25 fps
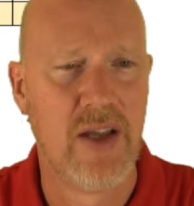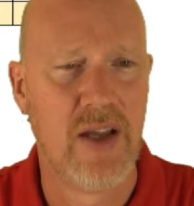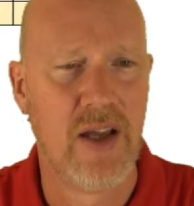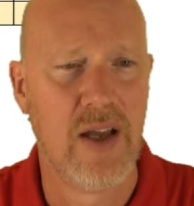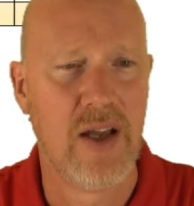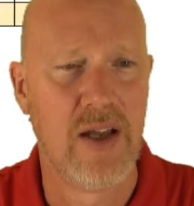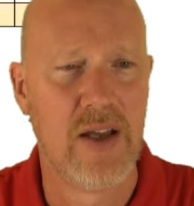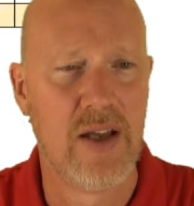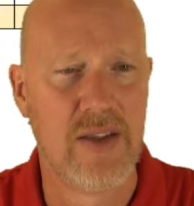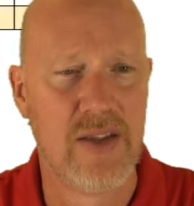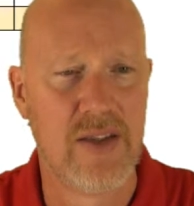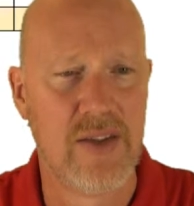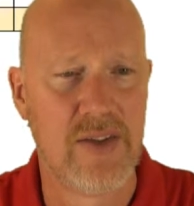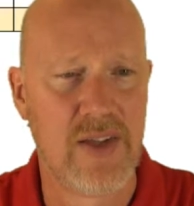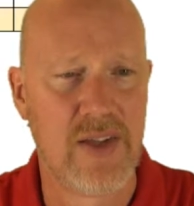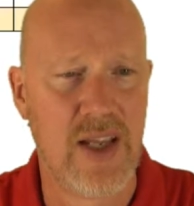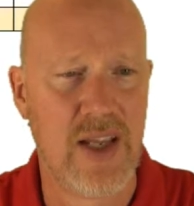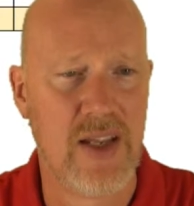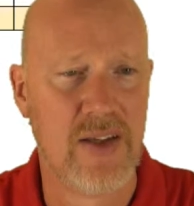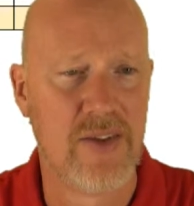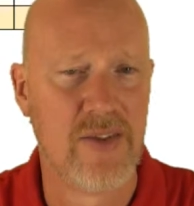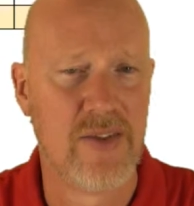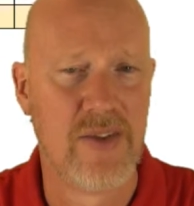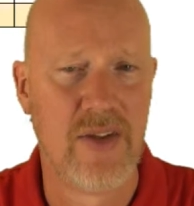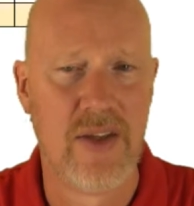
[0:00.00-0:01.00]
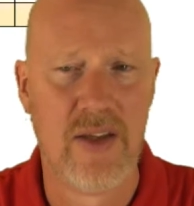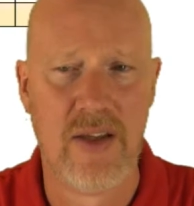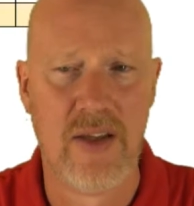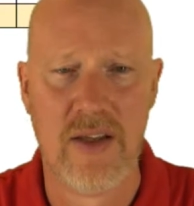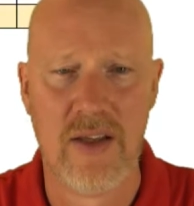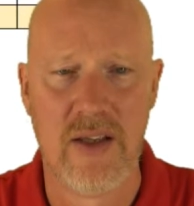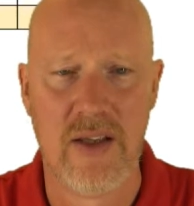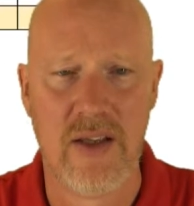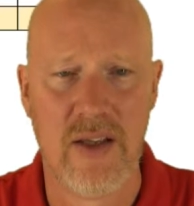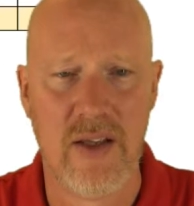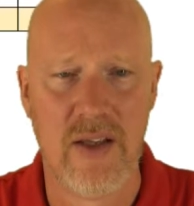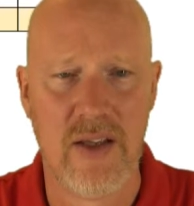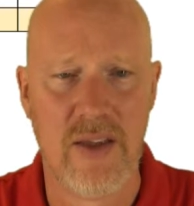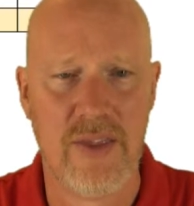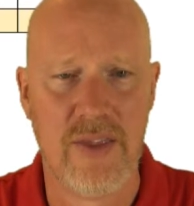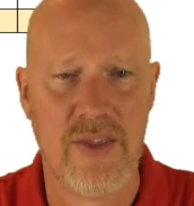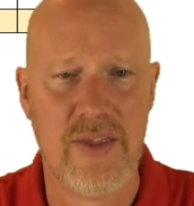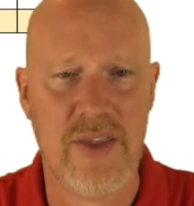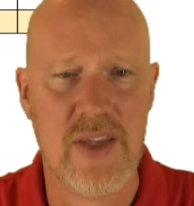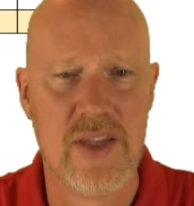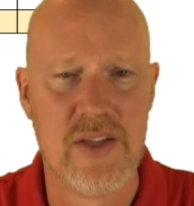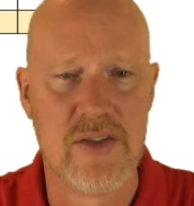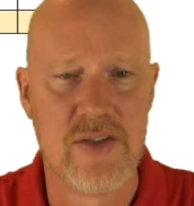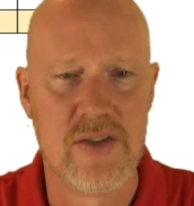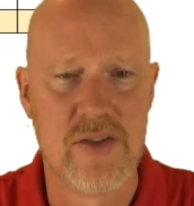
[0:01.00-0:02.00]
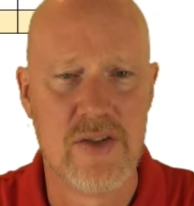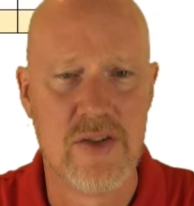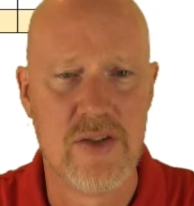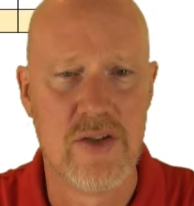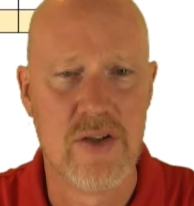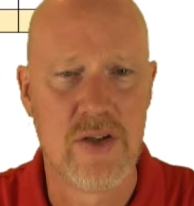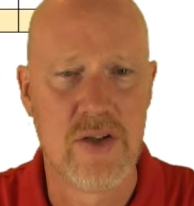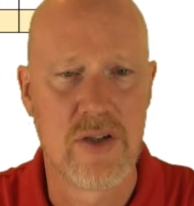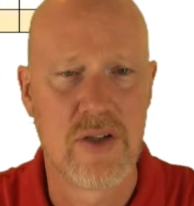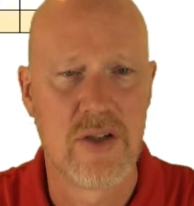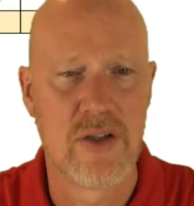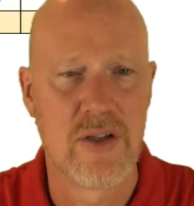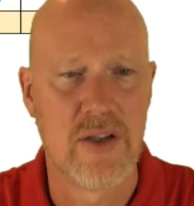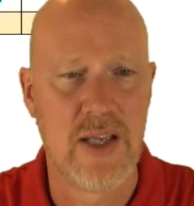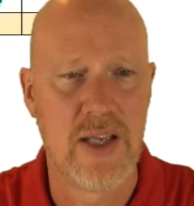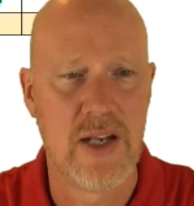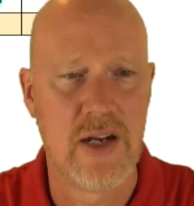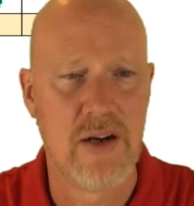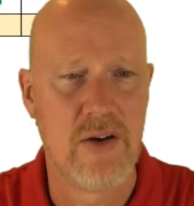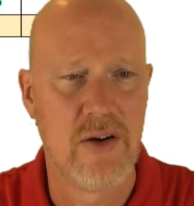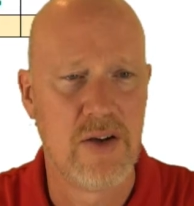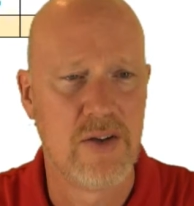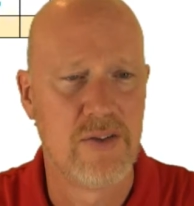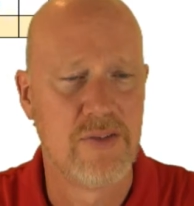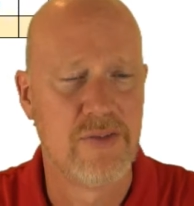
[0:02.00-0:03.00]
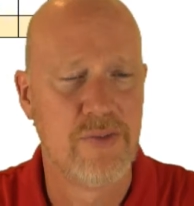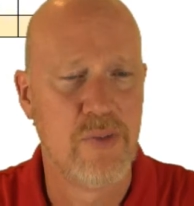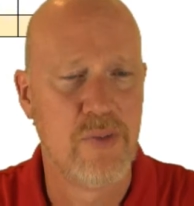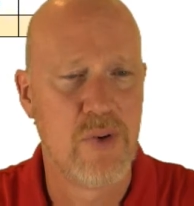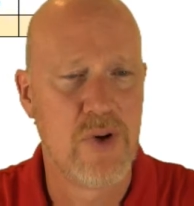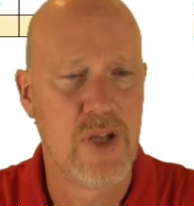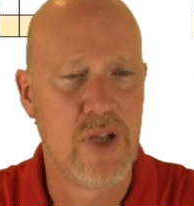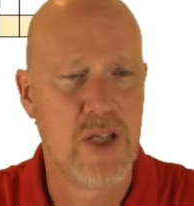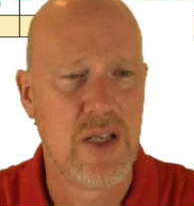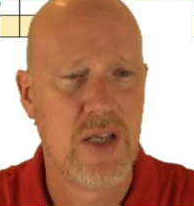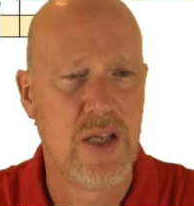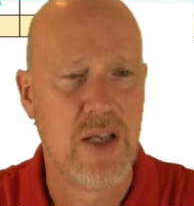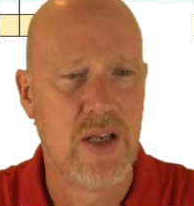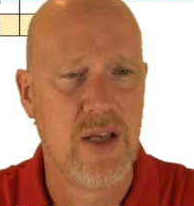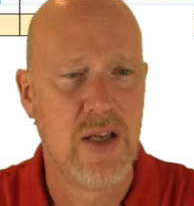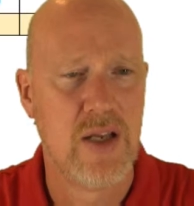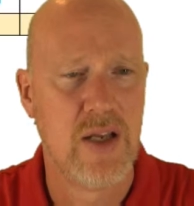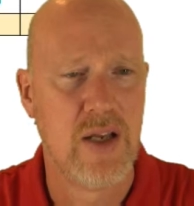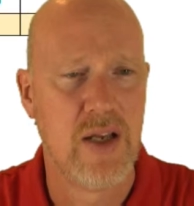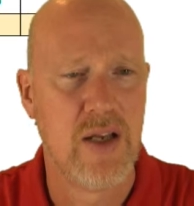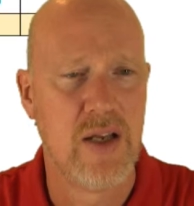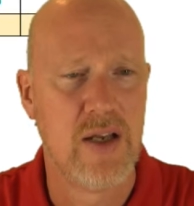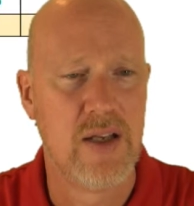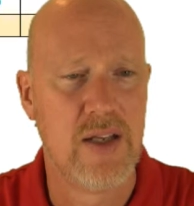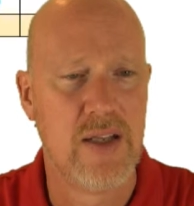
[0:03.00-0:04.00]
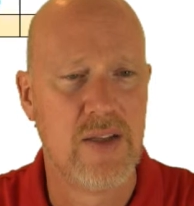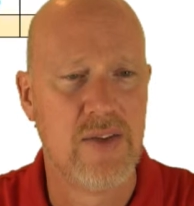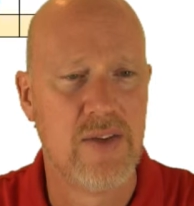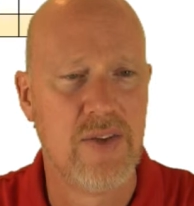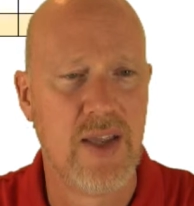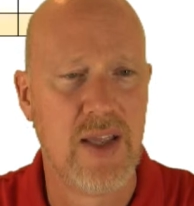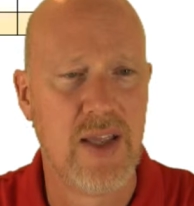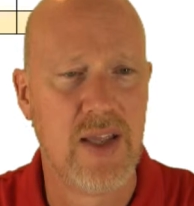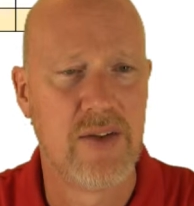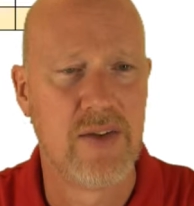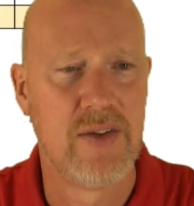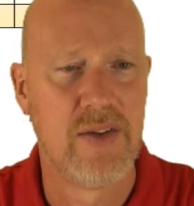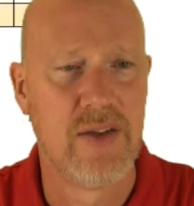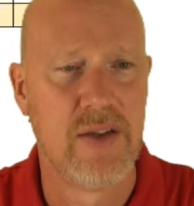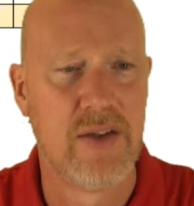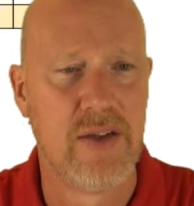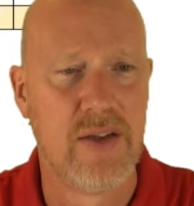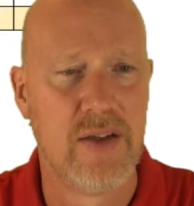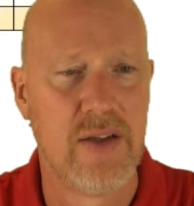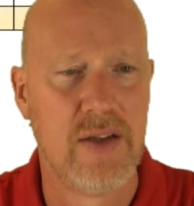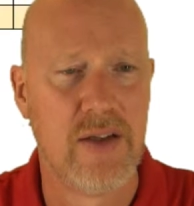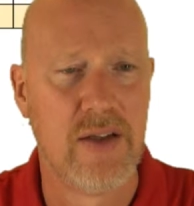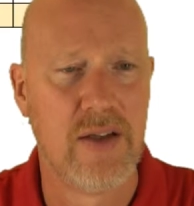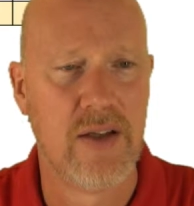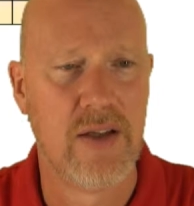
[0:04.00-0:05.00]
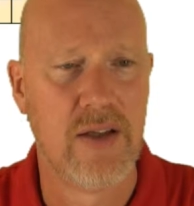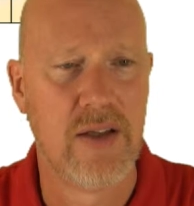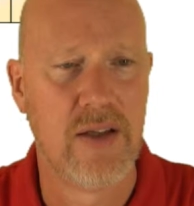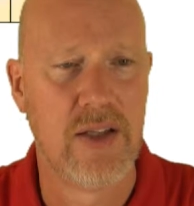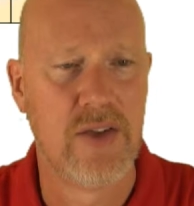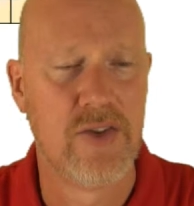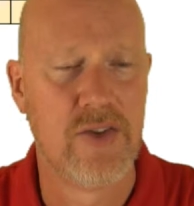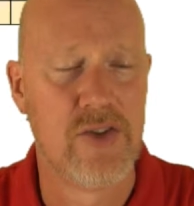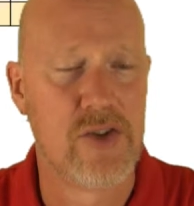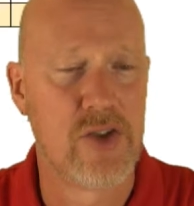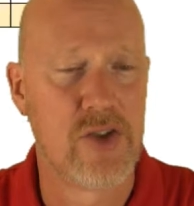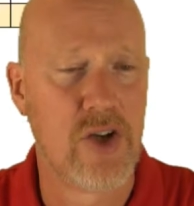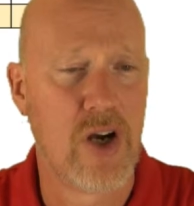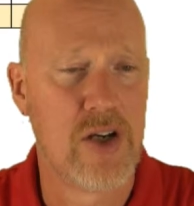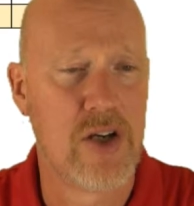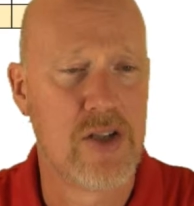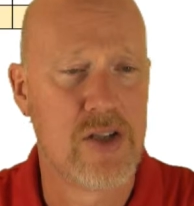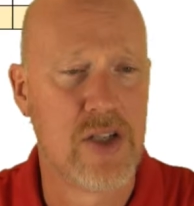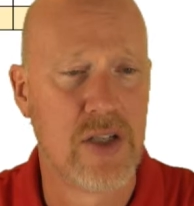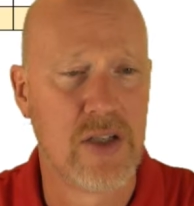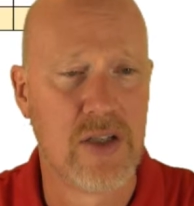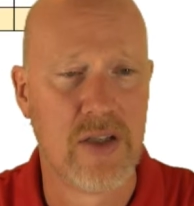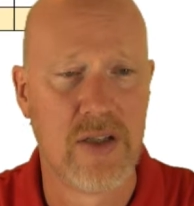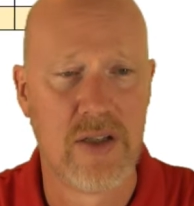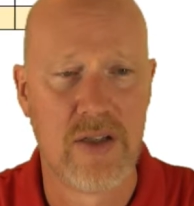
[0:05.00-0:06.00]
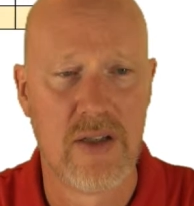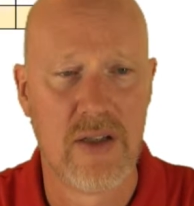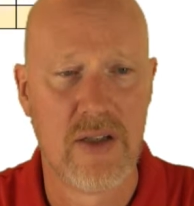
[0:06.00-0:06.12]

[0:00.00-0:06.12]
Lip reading: In this case, this NUC NRS40 is at it's charging.